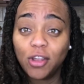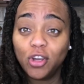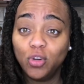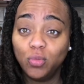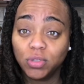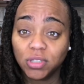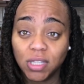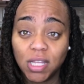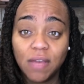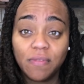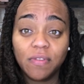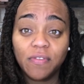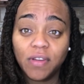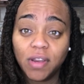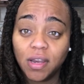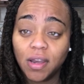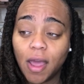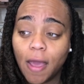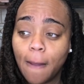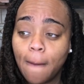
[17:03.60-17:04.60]
who was leaving for the
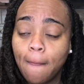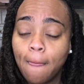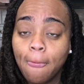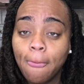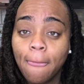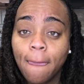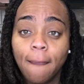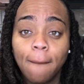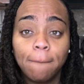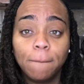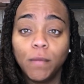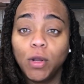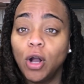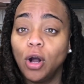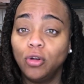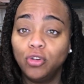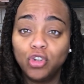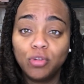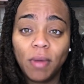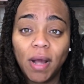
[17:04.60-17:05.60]
day,
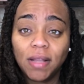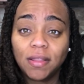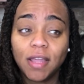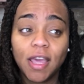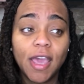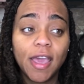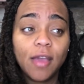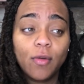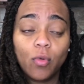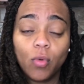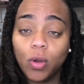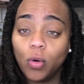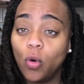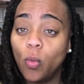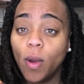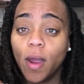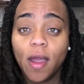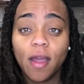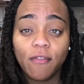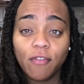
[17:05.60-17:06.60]
go do my thing with
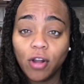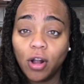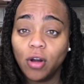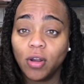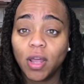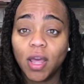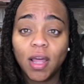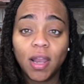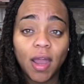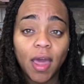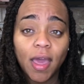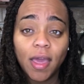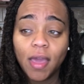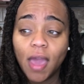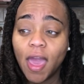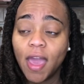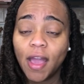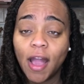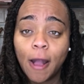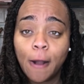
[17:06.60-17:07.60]
wherever, go to LA,
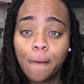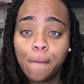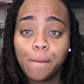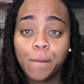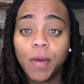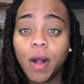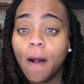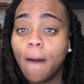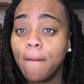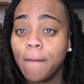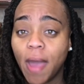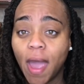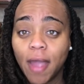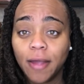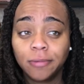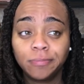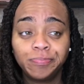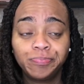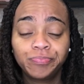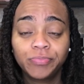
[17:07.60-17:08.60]
hang out, come
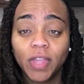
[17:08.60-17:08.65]
back,